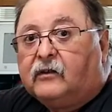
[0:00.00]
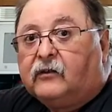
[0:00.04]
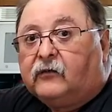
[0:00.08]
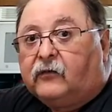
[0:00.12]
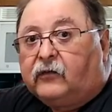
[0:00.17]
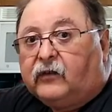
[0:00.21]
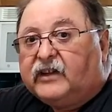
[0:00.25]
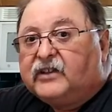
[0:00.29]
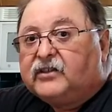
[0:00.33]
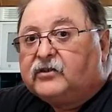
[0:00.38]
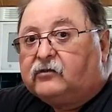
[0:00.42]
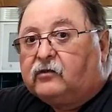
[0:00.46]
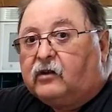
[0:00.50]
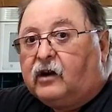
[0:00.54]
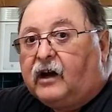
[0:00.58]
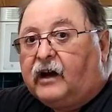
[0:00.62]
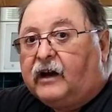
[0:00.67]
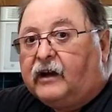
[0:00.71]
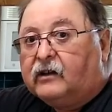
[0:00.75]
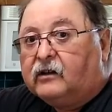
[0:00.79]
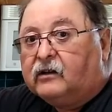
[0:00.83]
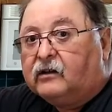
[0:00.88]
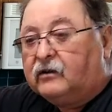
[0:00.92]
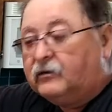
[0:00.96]
freeze
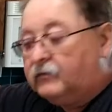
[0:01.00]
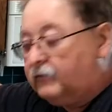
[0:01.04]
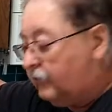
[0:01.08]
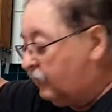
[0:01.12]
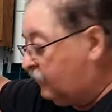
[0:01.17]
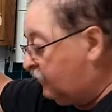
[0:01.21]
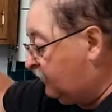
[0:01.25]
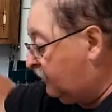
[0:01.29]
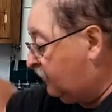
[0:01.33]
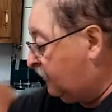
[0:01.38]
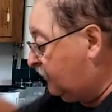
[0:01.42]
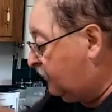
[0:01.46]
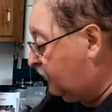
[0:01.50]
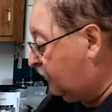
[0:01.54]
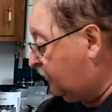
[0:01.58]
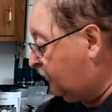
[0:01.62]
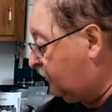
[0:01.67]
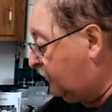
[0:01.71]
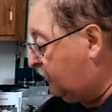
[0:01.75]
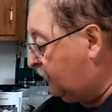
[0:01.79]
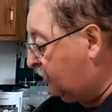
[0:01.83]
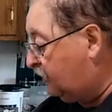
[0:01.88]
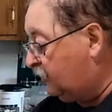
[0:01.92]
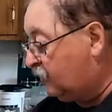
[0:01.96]
dryer
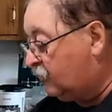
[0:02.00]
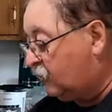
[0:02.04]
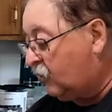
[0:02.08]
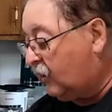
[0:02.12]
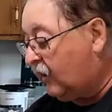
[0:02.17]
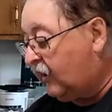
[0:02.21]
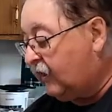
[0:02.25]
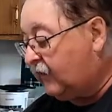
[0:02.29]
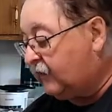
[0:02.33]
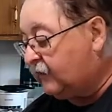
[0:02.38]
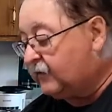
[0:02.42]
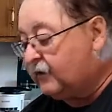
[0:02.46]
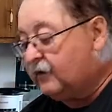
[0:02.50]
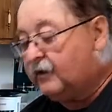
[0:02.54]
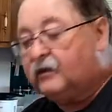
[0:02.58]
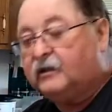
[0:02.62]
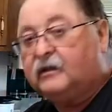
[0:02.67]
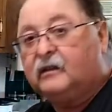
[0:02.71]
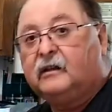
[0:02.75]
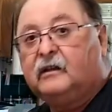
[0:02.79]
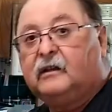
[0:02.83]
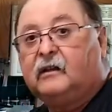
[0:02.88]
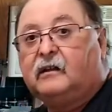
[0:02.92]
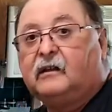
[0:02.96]
trays,
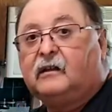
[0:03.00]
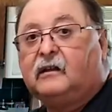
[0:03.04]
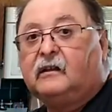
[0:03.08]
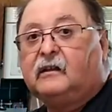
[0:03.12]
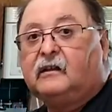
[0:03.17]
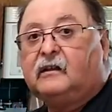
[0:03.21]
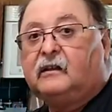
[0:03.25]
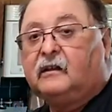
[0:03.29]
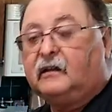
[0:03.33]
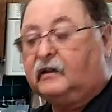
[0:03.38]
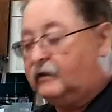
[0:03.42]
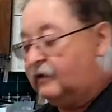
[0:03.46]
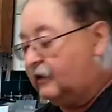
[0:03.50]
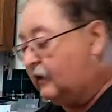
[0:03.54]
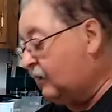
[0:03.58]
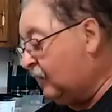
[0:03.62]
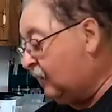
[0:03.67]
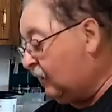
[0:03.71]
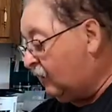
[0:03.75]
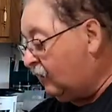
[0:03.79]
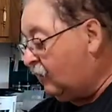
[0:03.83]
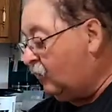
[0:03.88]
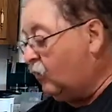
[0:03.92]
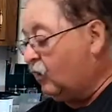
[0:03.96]
and then
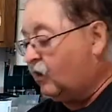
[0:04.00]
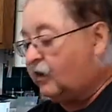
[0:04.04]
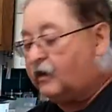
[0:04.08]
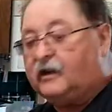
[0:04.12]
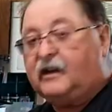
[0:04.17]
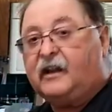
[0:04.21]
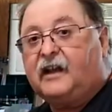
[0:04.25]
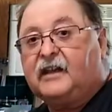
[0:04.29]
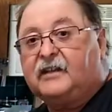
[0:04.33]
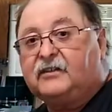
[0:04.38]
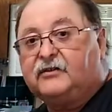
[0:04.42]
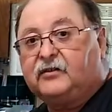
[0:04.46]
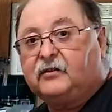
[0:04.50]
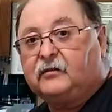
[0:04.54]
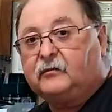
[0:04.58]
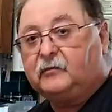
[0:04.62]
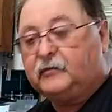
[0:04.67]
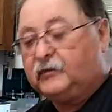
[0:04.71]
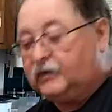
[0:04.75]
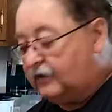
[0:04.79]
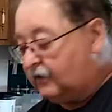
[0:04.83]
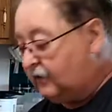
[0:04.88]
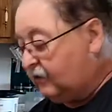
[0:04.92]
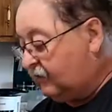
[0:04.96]
I'll organize
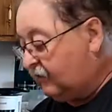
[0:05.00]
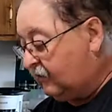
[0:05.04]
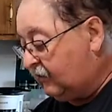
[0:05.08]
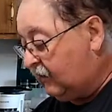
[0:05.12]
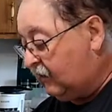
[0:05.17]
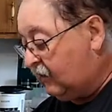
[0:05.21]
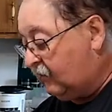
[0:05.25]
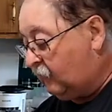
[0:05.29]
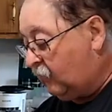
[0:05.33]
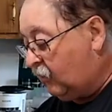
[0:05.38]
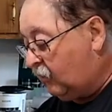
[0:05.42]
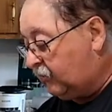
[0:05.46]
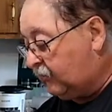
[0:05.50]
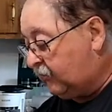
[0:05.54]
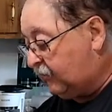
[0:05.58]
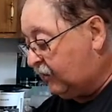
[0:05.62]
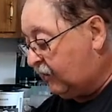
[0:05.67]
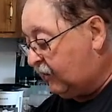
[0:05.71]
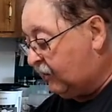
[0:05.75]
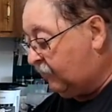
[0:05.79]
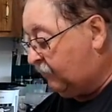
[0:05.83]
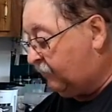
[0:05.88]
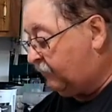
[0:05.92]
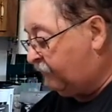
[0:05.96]
them and get them all
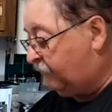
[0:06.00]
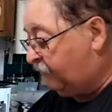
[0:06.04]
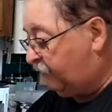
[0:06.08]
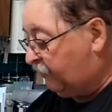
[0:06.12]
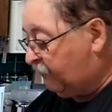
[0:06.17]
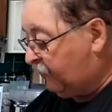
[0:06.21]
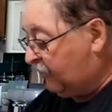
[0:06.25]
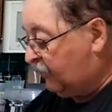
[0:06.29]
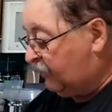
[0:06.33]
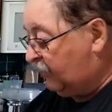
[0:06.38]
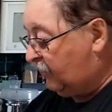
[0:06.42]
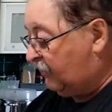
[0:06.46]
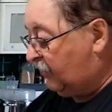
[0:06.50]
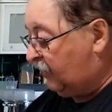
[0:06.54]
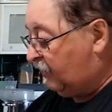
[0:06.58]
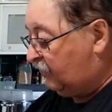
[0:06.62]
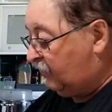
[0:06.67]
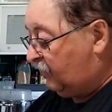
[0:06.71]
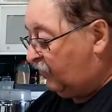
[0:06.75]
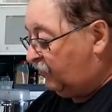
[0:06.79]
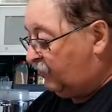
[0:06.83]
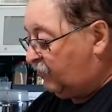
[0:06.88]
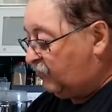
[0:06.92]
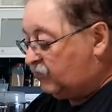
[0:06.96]
set up.
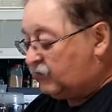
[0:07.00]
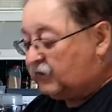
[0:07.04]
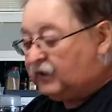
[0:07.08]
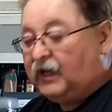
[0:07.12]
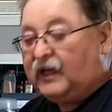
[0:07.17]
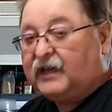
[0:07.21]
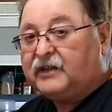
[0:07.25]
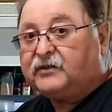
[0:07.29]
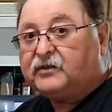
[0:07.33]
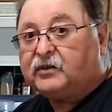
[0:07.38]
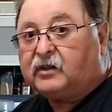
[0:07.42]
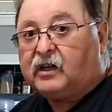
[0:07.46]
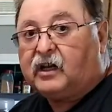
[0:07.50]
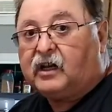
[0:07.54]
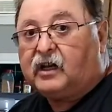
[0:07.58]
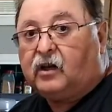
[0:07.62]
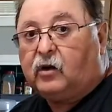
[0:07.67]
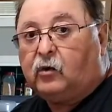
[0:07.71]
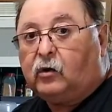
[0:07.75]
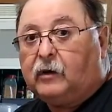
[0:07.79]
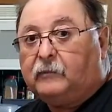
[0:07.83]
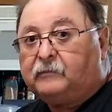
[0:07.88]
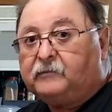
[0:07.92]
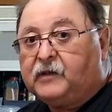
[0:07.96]
Now this slicer can
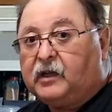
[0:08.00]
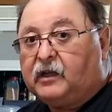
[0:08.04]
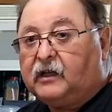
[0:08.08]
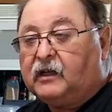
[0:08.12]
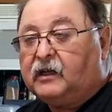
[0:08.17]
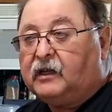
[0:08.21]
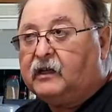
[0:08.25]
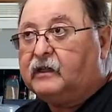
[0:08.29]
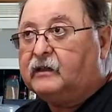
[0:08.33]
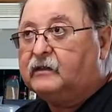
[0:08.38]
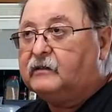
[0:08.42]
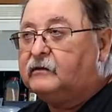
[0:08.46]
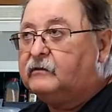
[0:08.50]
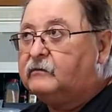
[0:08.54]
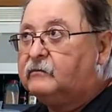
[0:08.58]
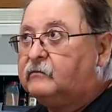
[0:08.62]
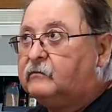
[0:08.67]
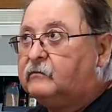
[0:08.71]
go up to